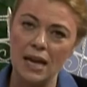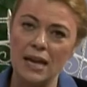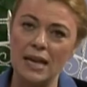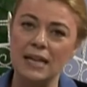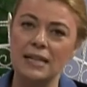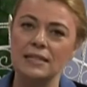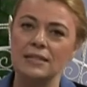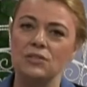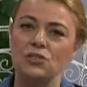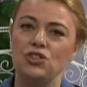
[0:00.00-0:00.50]

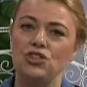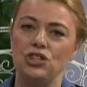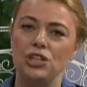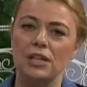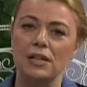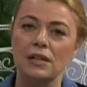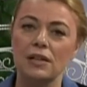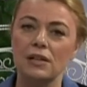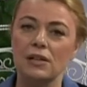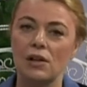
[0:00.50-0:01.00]
is
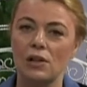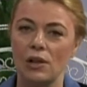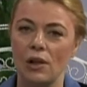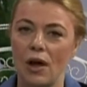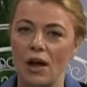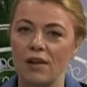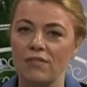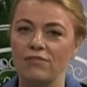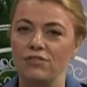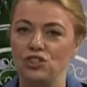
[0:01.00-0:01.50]
Jill
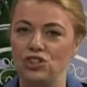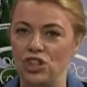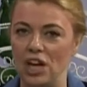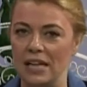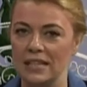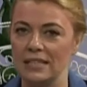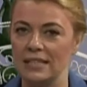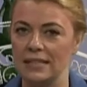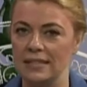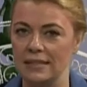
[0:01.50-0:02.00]
Clough
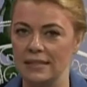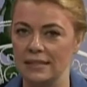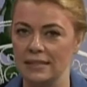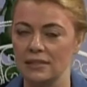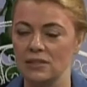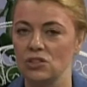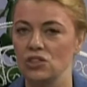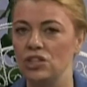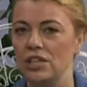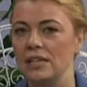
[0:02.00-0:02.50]
Johnston.
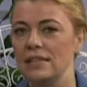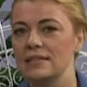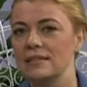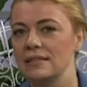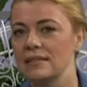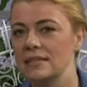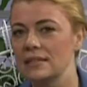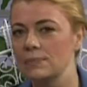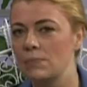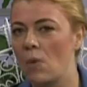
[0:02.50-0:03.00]
She is
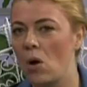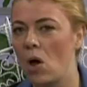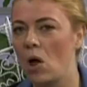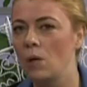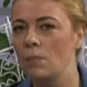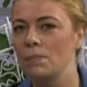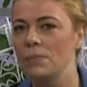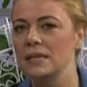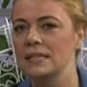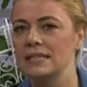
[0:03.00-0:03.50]
the
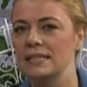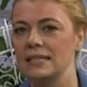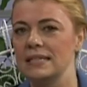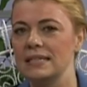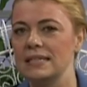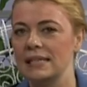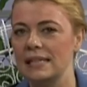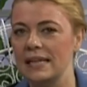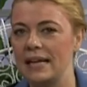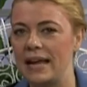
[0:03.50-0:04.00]
Small
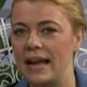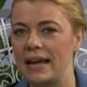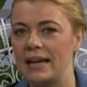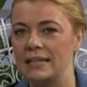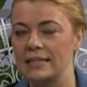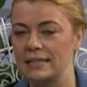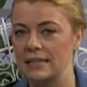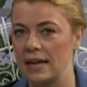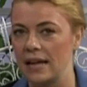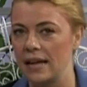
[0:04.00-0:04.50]
Business
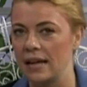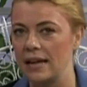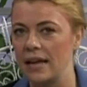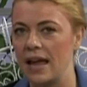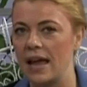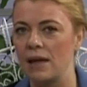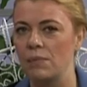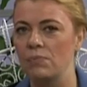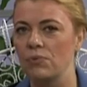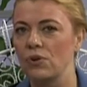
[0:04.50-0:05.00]
Liaison
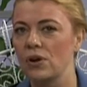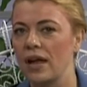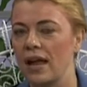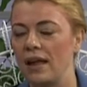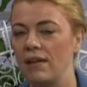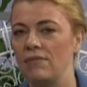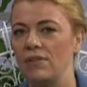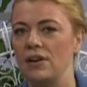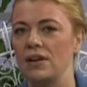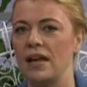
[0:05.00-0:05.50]
at
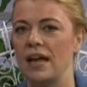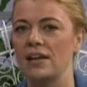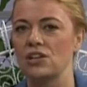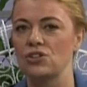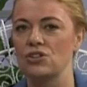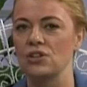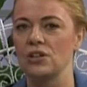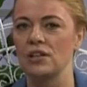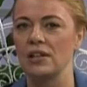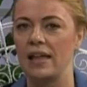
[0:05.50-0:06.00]
Brookhaven
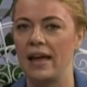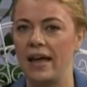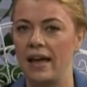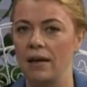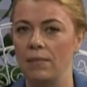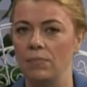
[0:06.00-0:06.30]
National Lab.